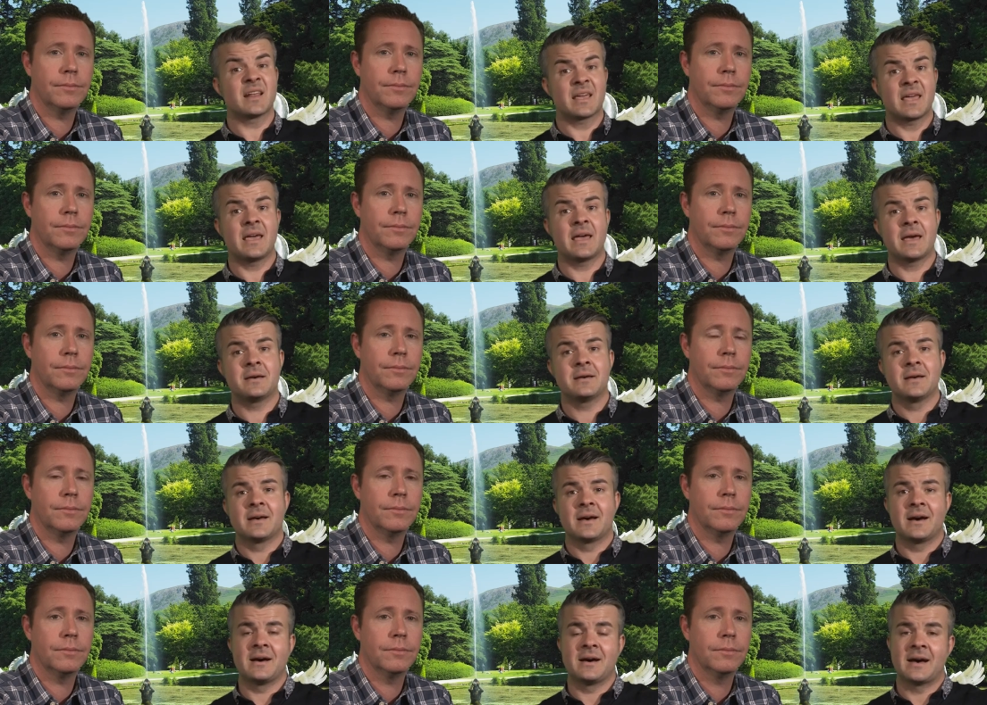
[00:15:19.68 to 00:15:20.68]
Speaker 1: click here
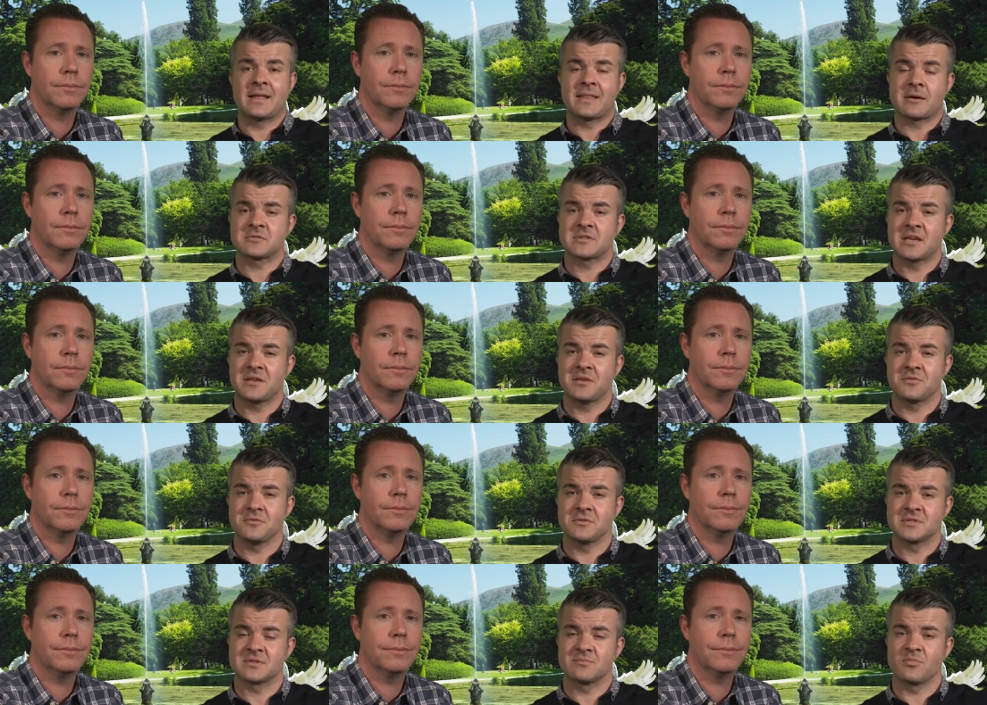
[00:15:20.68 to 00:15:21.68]
uh, and that will take you through
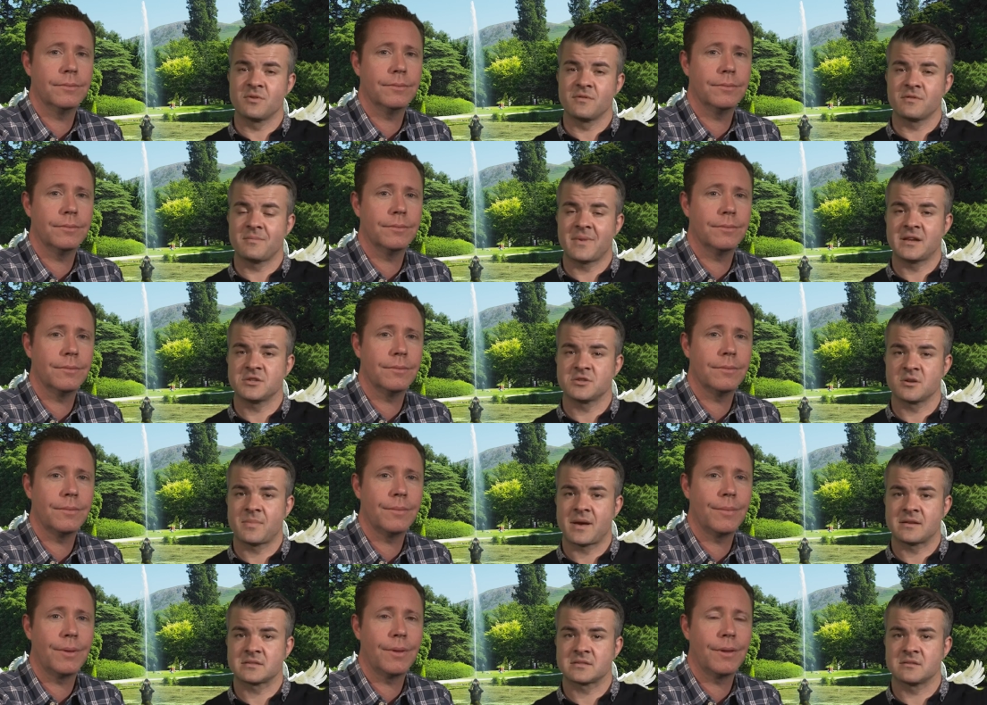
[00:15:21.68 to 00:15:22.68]
to some more information
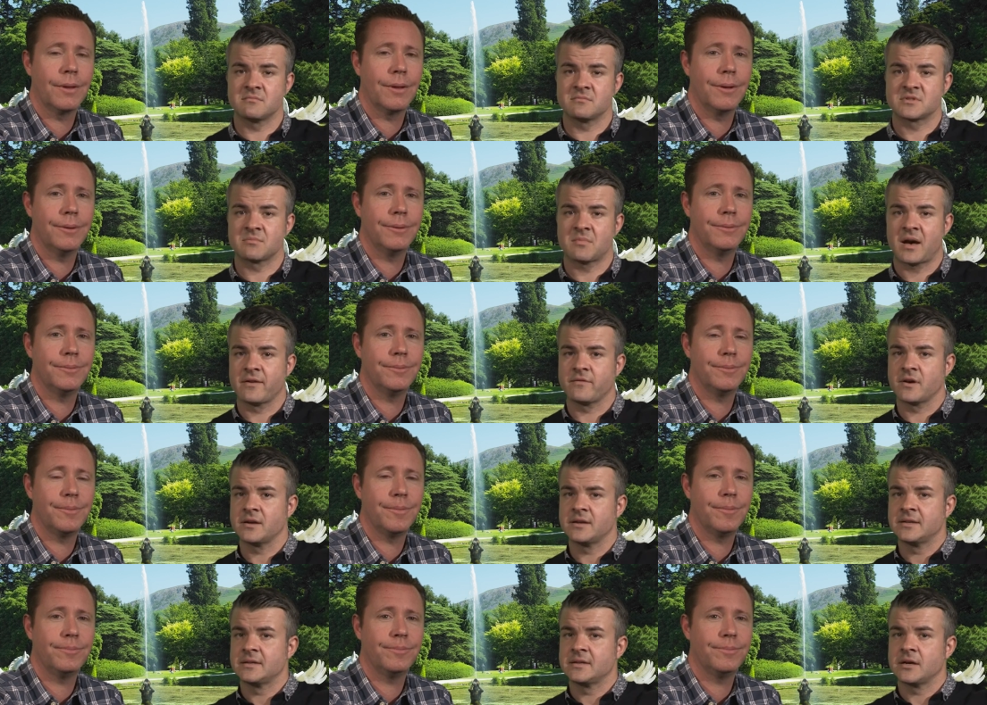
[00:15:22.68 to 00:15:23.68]
about some, some other
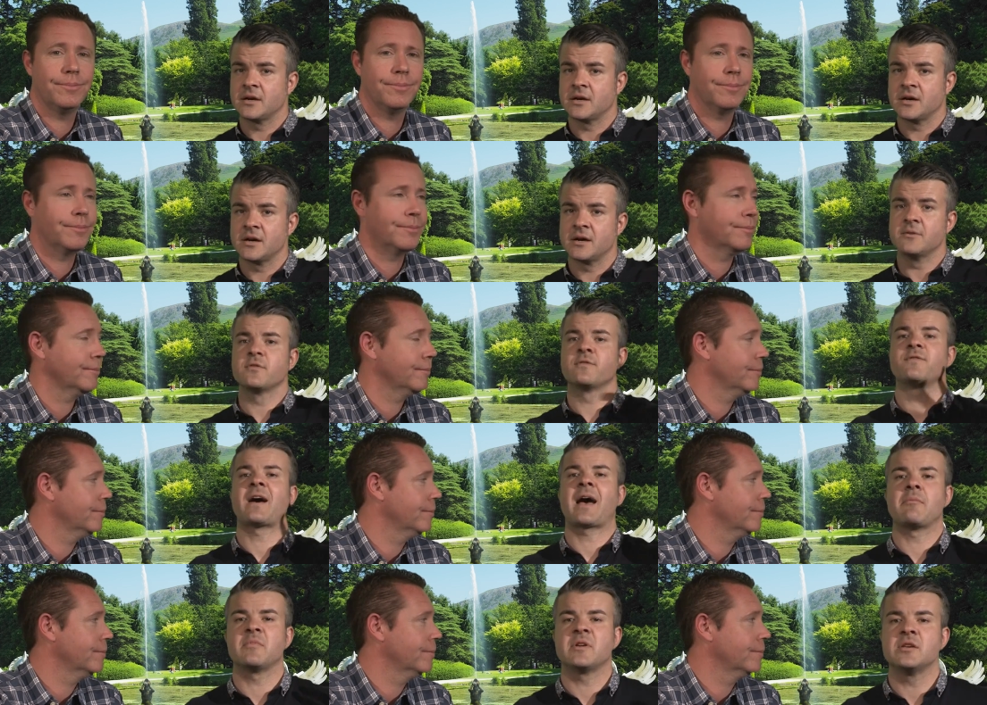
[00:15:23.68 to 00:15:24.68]
uh,
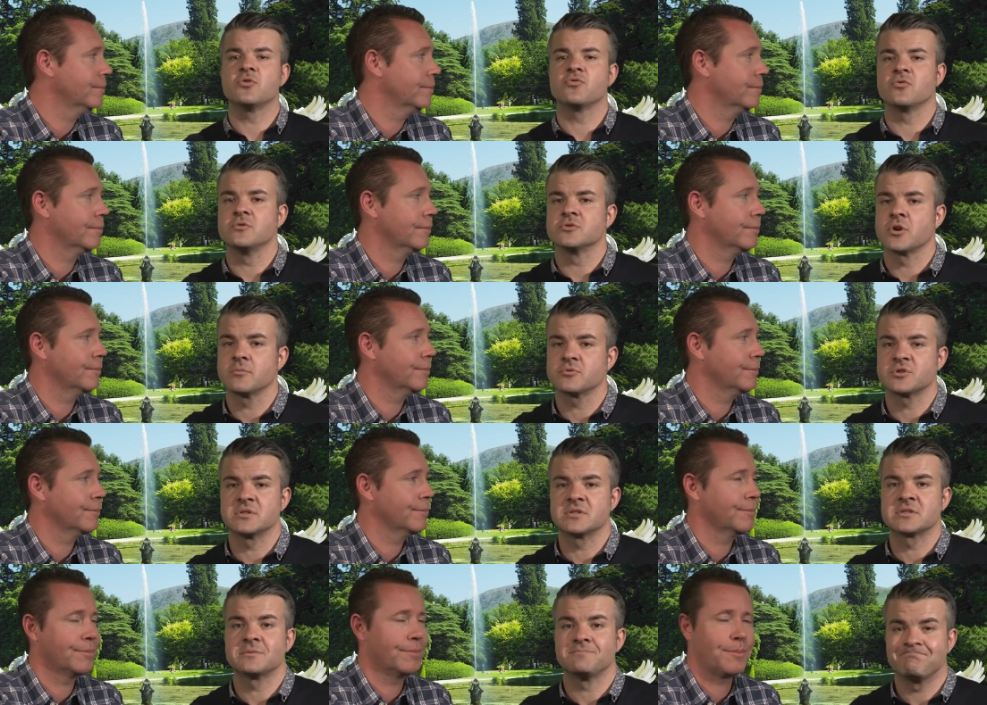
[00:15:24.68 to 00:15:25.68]
family cruise
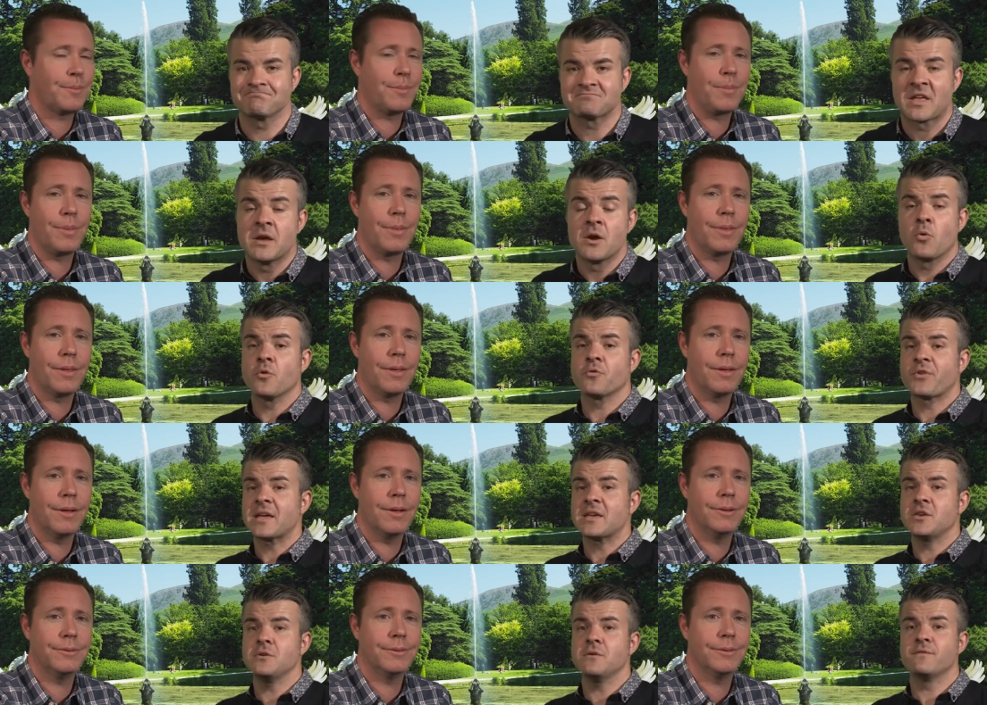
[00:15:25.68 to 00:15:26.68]
options. Well,
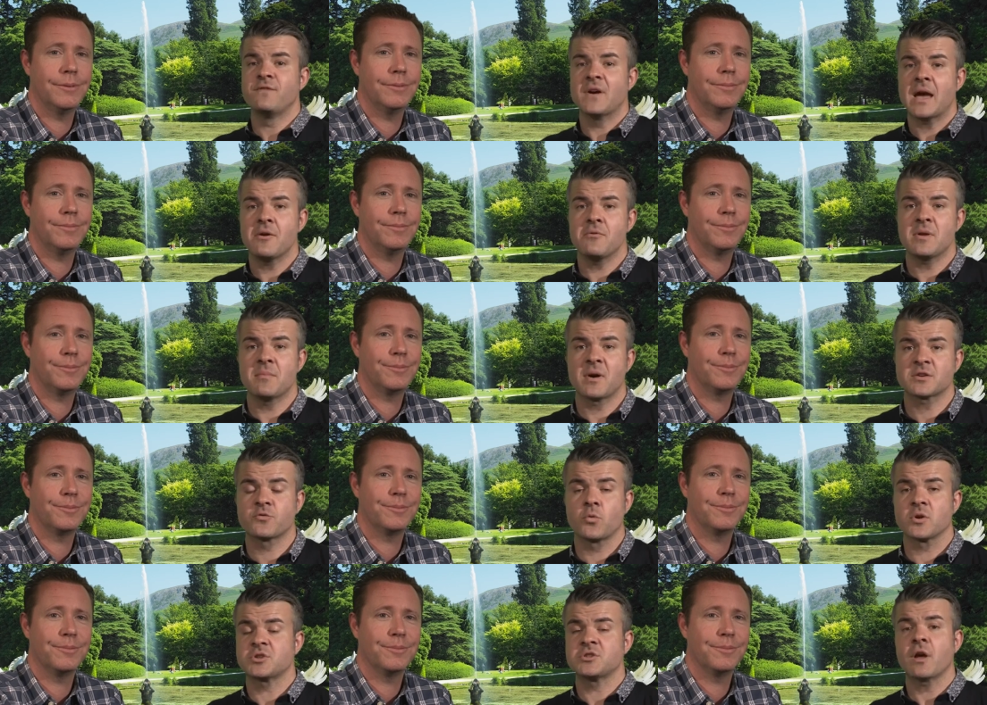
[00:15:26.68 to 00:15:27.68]
thank you very much for
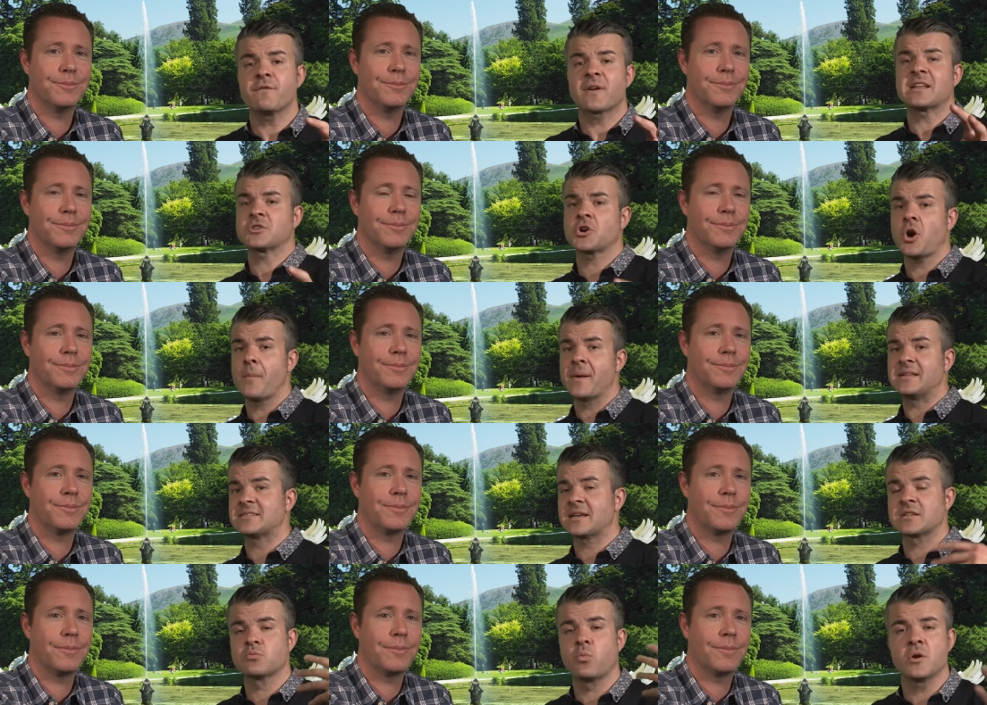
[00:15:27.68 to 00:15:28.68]
watching. Don't forget to comment.
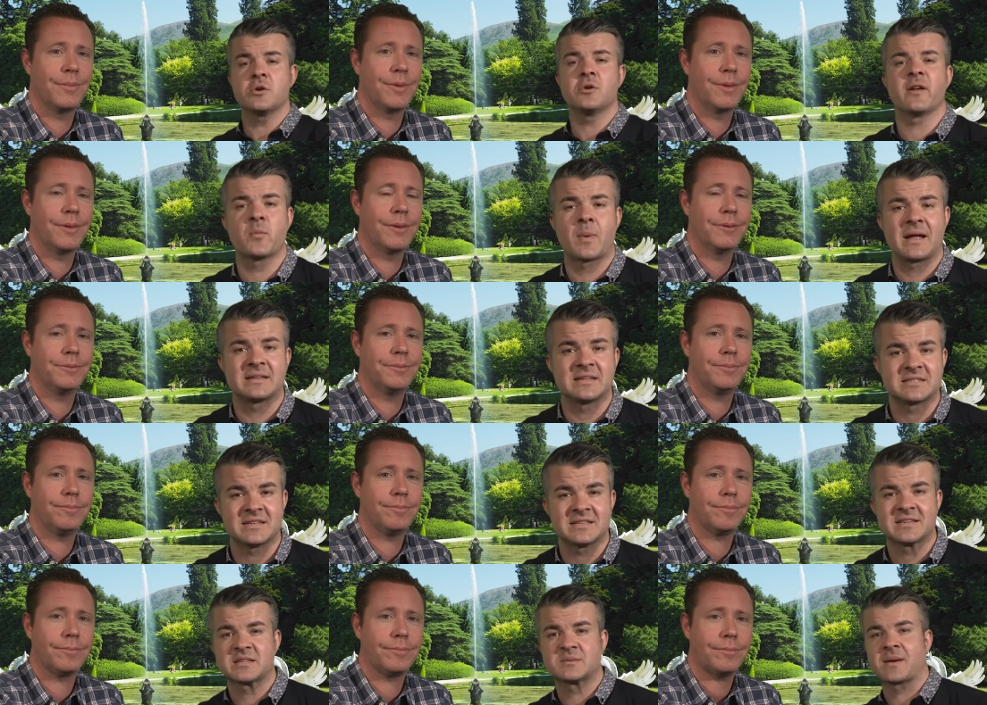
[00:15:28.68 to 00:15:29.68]
Tell us what you love about
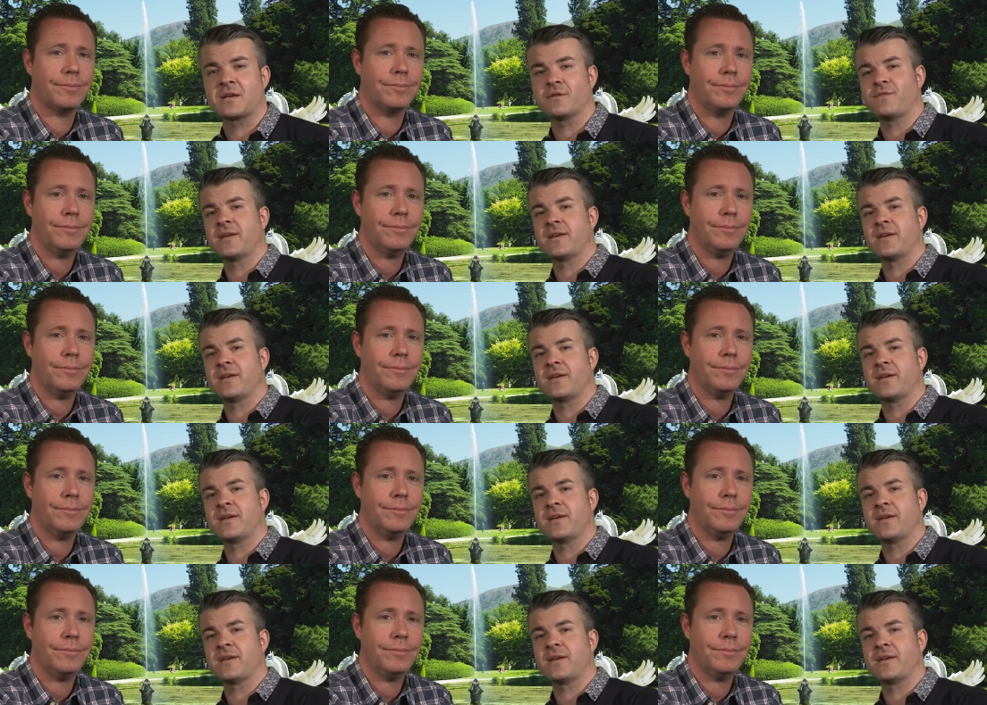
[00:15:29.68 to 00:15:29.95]
Disney. Tell us about your